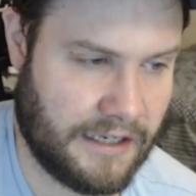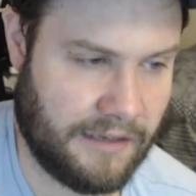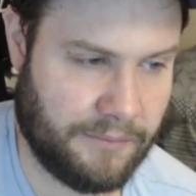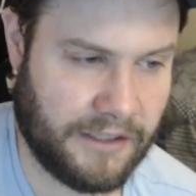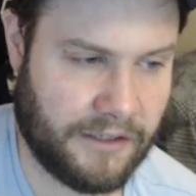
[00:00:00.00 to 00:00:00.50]

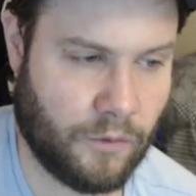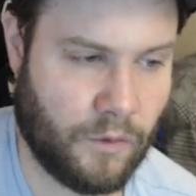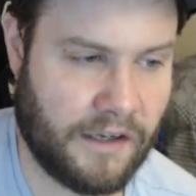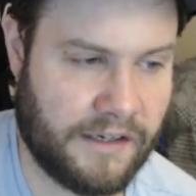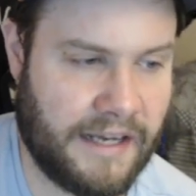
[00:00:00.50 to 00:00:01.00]
Player
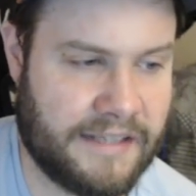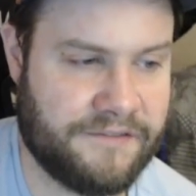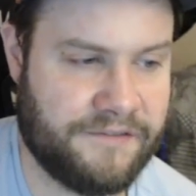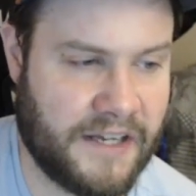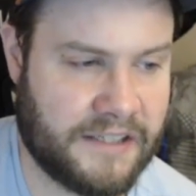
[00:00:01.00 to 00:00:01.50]
one has
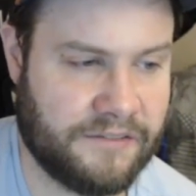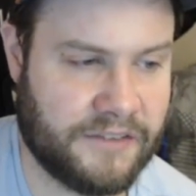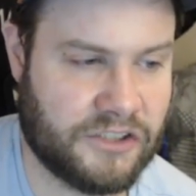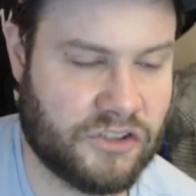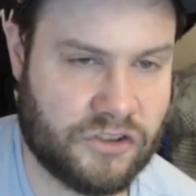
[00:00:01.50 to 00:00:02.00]

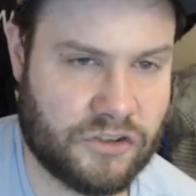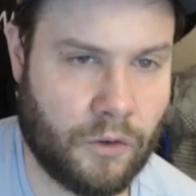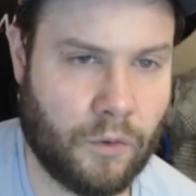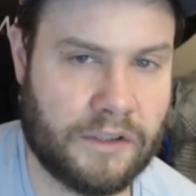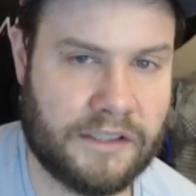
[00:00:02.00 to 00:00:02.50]
effectively
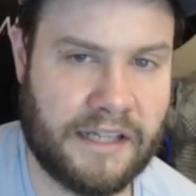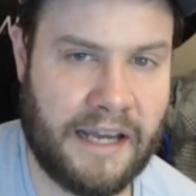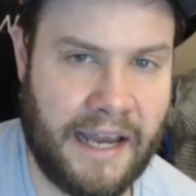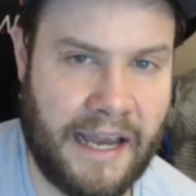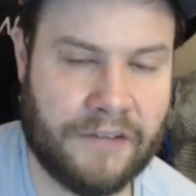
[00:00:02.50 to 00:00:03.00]
stolen
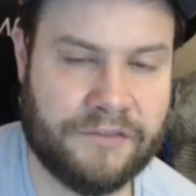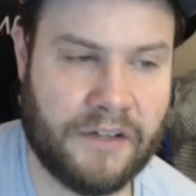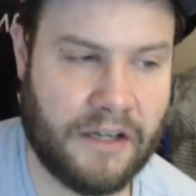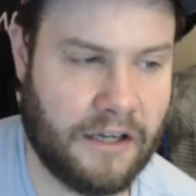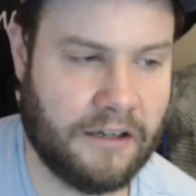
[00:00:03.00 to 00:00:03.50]
half
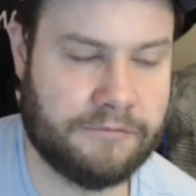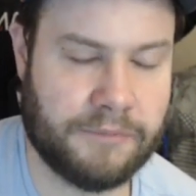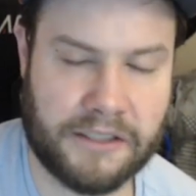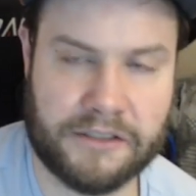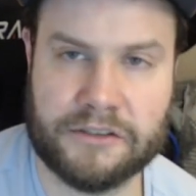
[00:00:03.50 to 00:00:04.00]
of
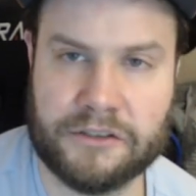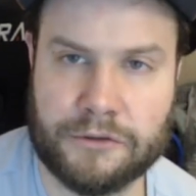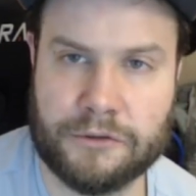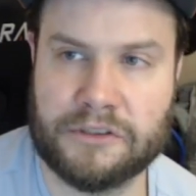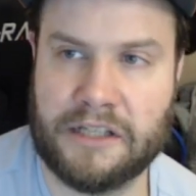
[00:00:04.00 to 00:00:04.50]
player
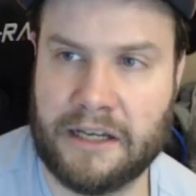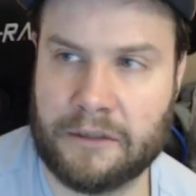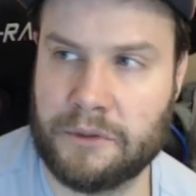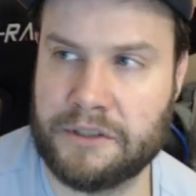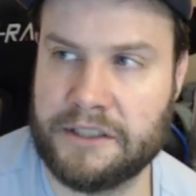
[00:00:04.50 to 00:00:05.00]
two's
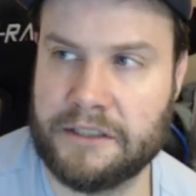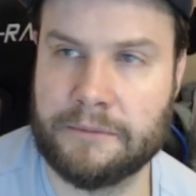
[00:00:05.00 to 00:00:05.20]
equity